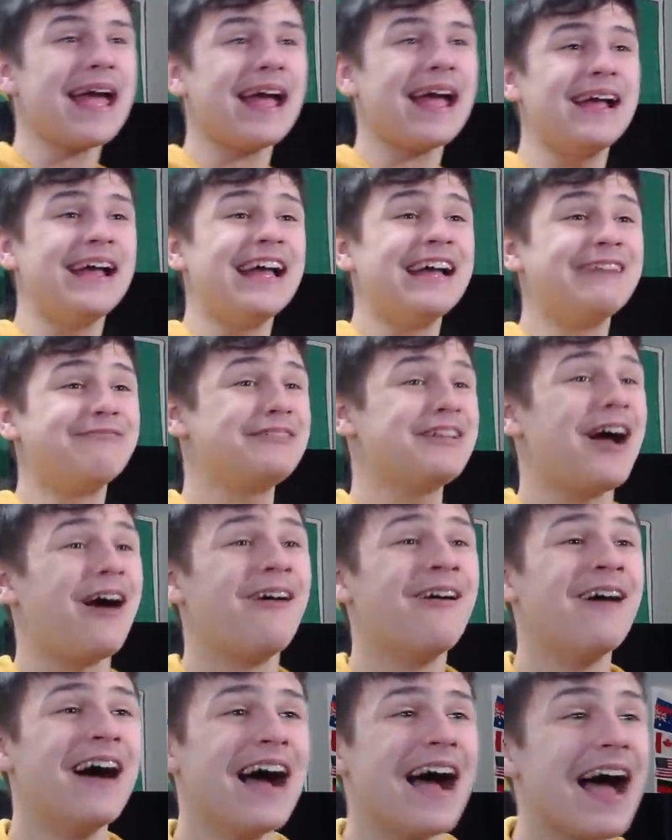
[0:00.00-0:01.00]
But
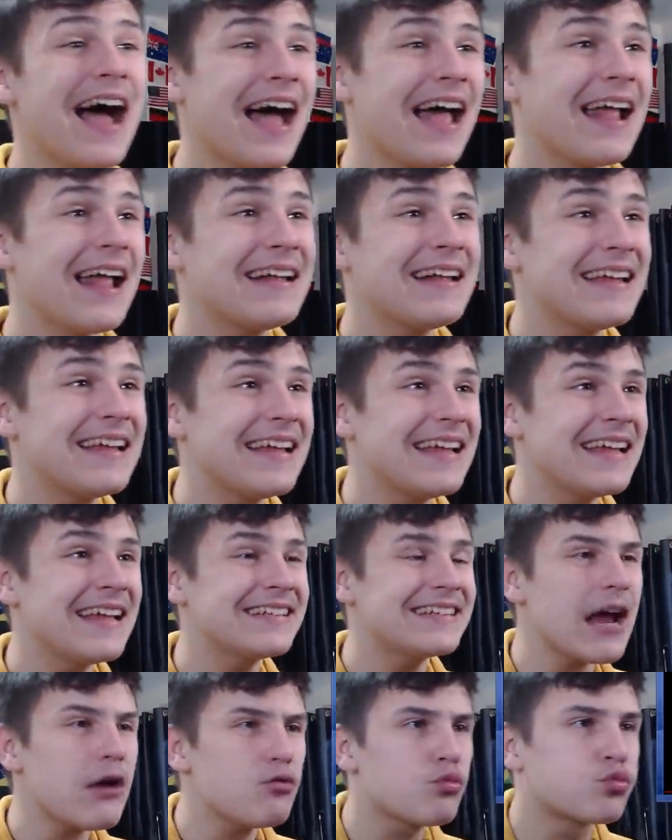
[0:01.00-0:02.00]
yo, is
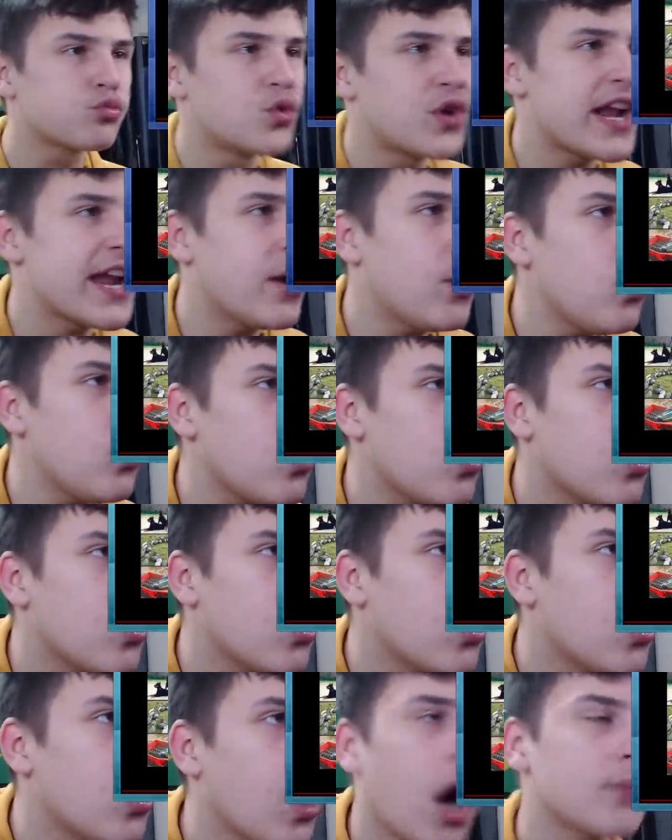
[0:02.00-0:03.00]
that real?
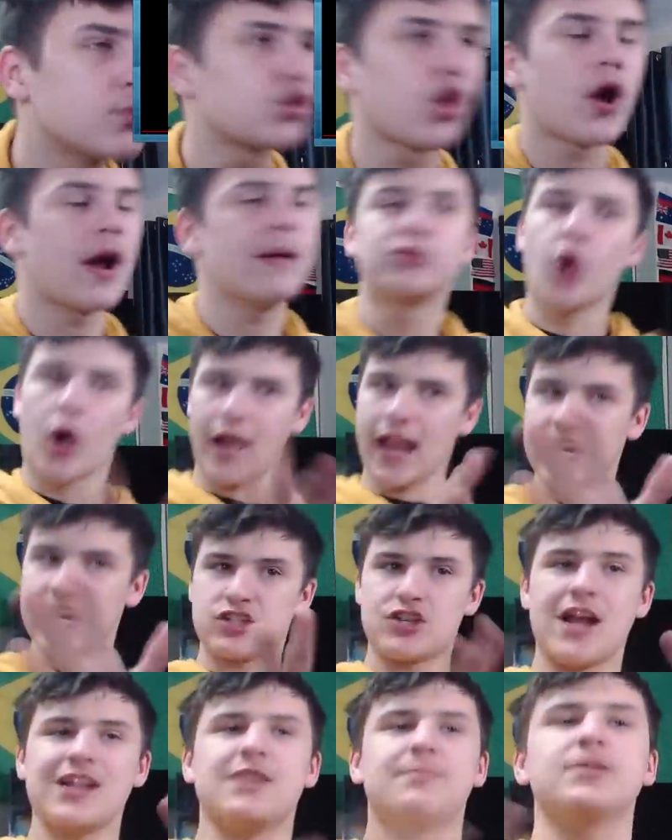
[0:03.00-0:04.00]
I'm sorry, I'm getting
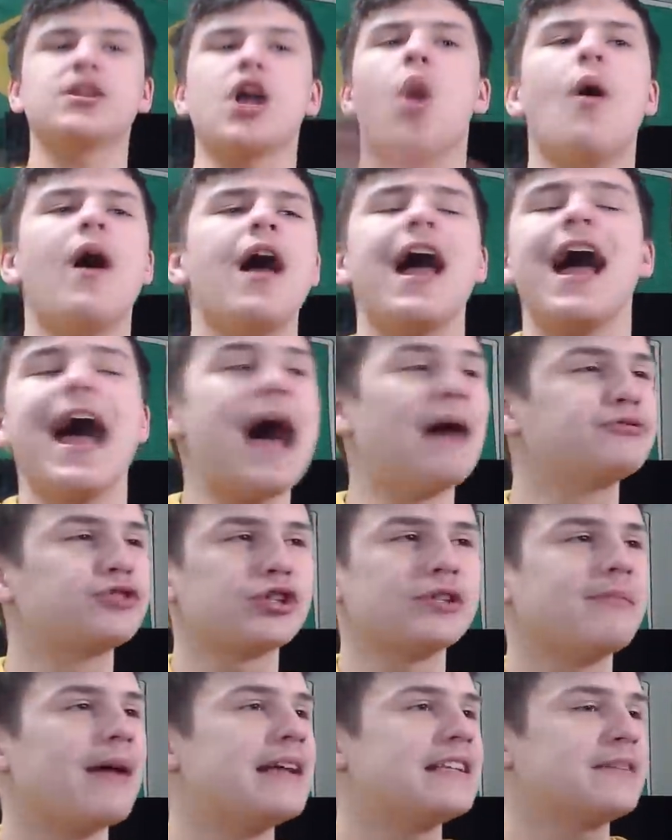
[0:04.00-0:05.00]
distracted. But yo,
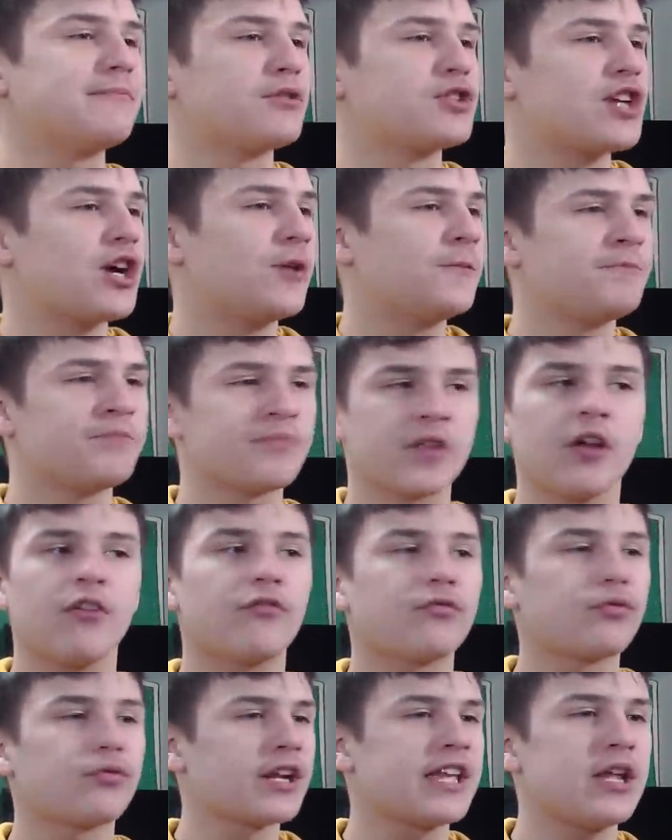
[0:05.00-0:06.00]
absolutely amazing Brazil.
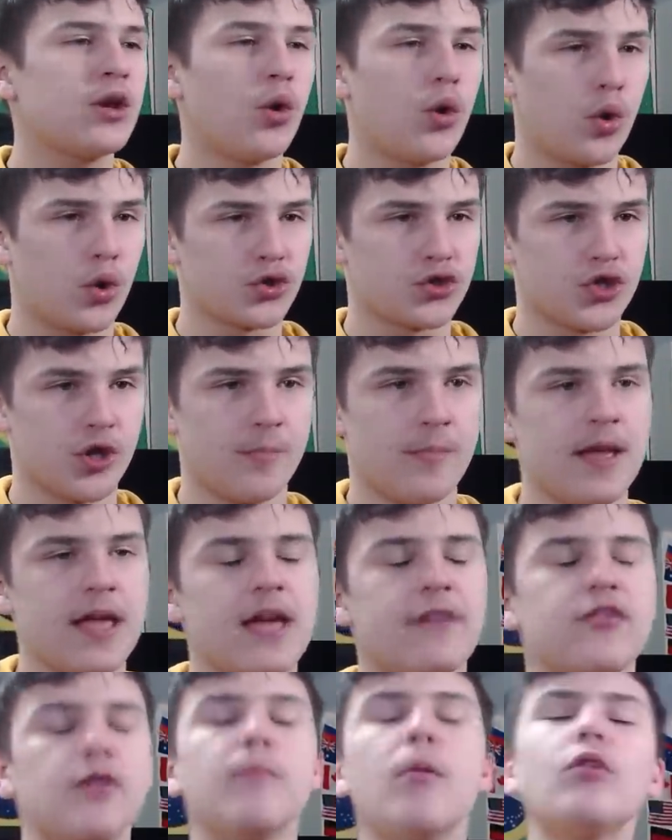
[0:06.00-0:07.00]
Freaking awesome.
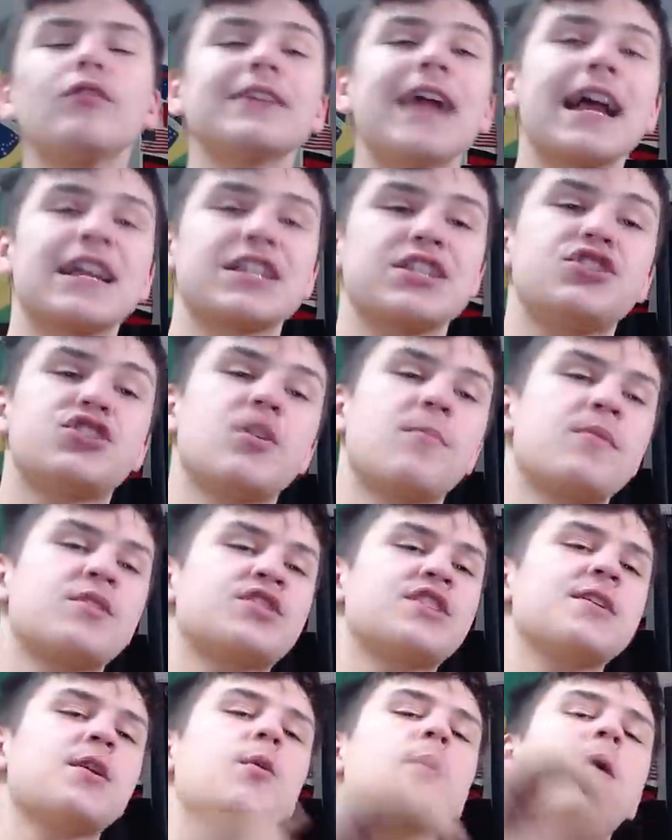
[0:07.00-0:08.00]
If you have more reactions to
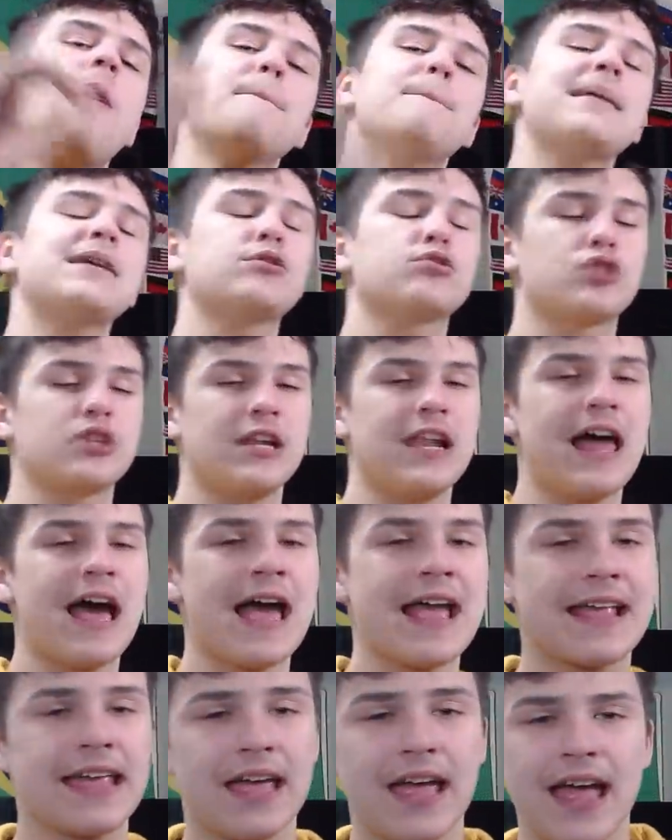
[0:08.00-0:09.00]
Brazil, make sure to
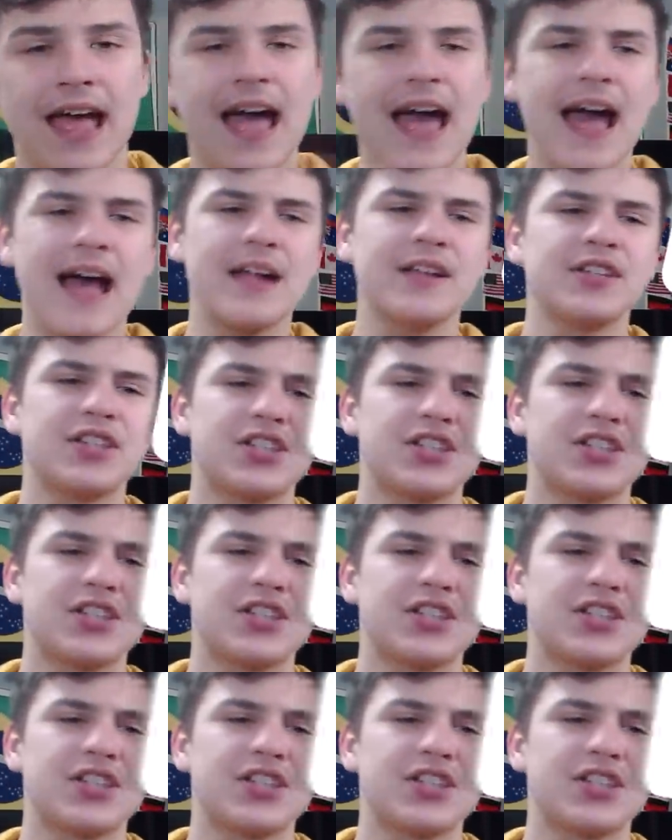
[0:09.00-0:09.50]
like and